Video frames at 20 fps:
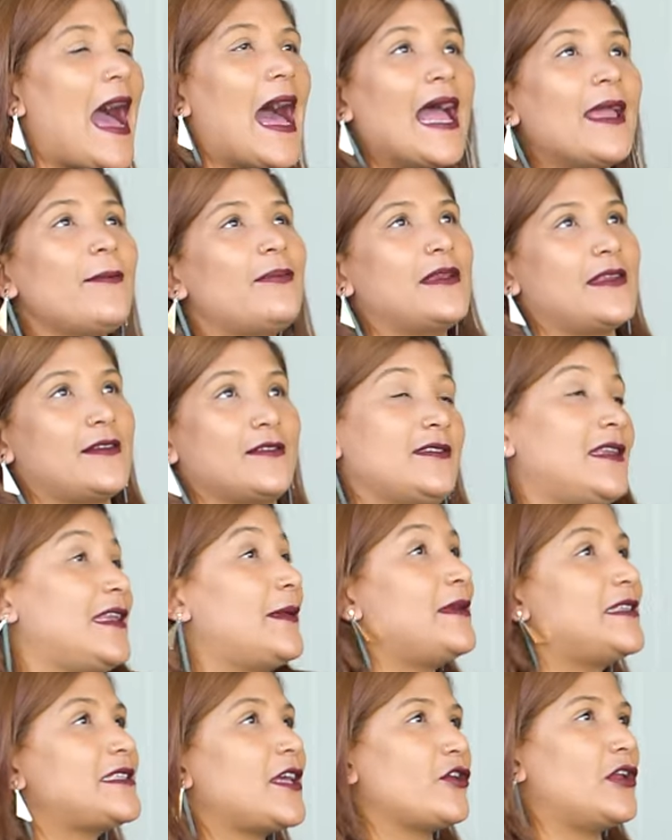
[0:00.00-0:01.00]
I be
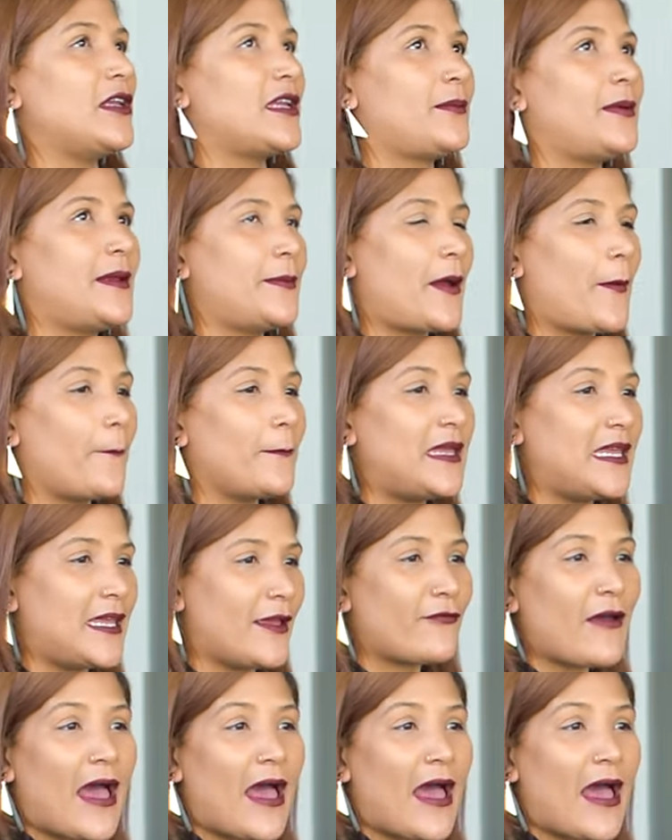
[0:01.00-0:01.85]
let me tell you a little bit about me.